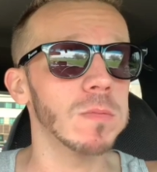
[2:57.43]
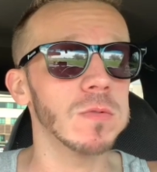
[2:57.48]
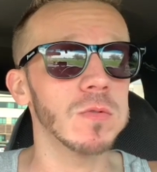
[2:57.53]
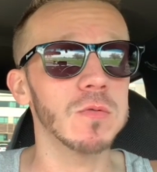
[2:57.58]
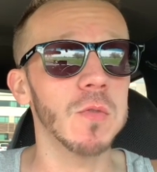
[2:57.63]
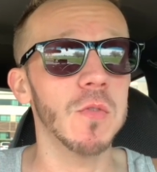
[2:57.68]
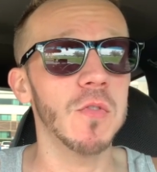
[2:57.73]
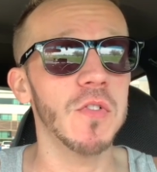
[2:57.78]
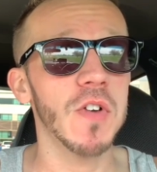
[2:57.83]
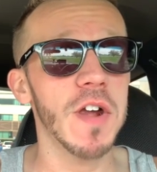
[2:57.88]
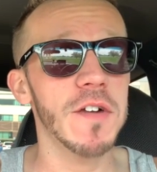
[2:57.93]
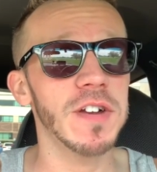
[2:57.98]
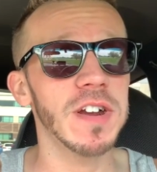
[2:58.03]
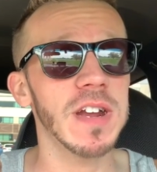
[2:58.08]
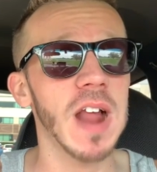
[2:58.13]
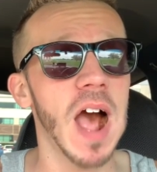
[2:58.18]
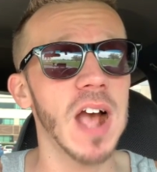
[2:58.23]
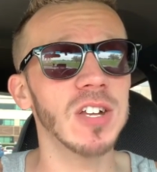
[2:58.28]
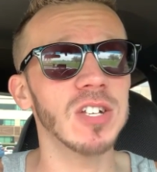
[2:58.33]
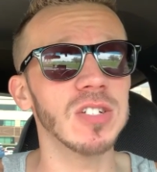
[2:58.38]
Very
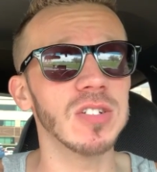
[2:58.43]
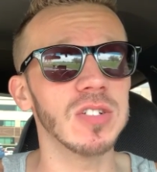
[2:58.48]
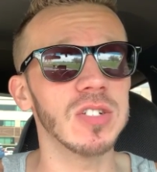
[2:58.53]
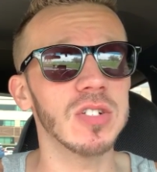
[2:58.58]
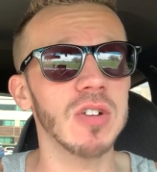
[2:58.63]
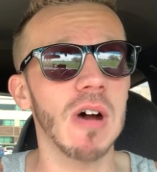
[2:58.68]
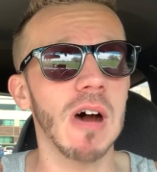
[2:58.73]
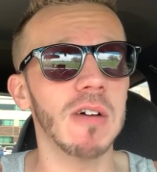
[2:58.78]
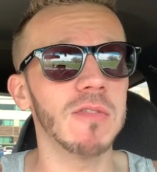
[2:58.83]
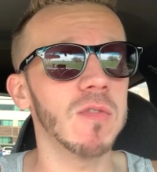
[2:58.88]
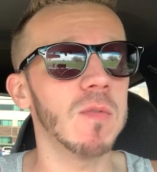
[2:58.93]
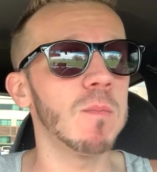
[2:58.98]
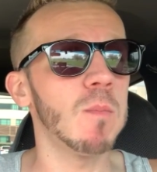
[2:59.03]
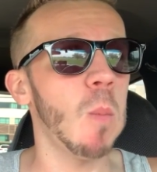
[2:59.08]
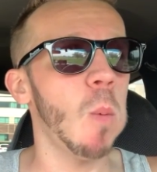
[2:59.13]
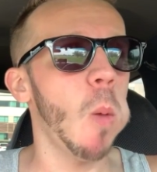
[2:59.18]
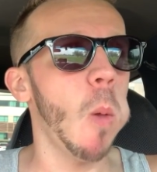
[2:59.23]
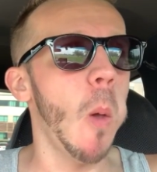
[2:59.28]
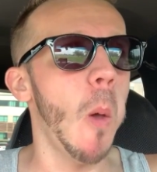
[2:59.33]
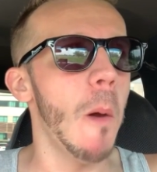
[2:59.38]
nice and soft.
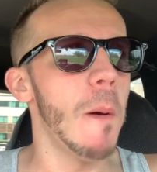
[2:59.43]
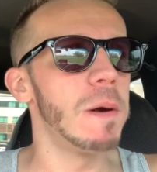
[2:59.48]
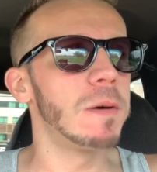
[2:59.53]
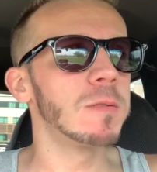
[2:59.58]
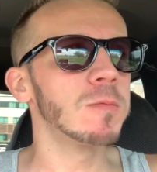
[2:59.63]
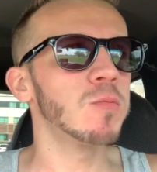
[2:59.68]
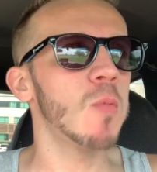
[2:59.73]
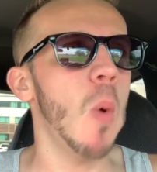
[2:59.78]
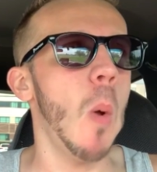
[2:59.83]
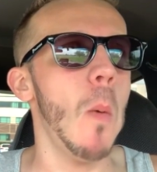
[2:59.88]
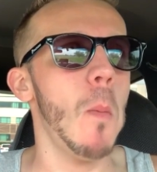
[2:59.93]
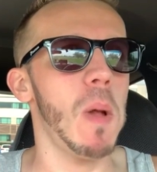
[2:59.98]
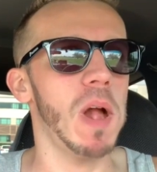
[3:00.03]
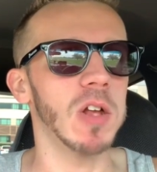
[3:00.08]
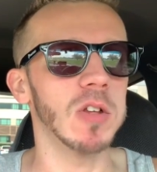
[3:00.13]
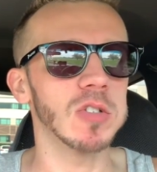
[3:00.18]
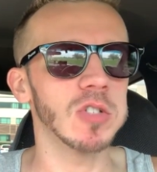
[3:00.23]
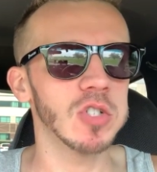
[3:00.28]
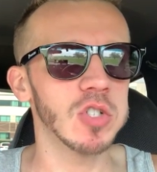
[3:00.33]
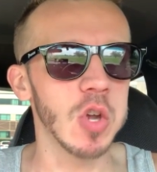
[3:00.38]

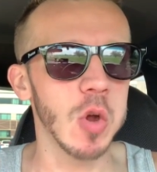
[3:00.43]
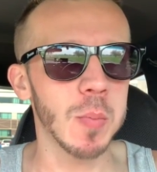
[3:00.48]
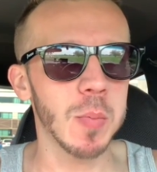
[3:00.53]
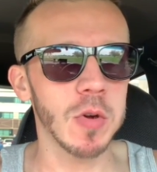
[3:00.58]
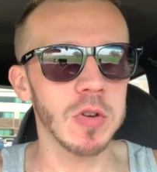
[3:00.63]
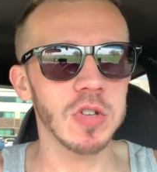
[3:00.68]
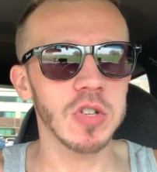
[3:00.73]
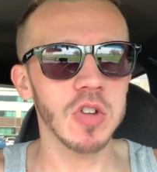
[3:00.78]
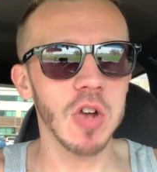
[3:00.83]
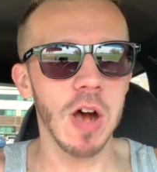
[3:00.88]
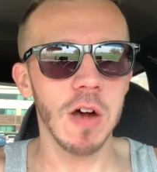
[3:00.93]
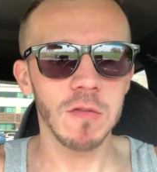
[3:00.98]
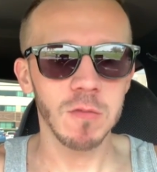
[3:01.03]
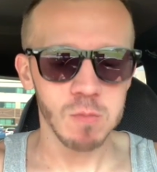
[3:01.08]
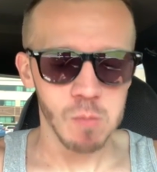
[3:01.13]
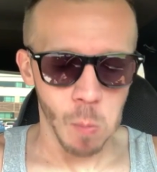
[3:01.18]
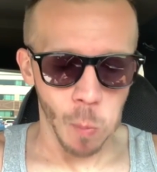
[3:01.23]
Like super soft.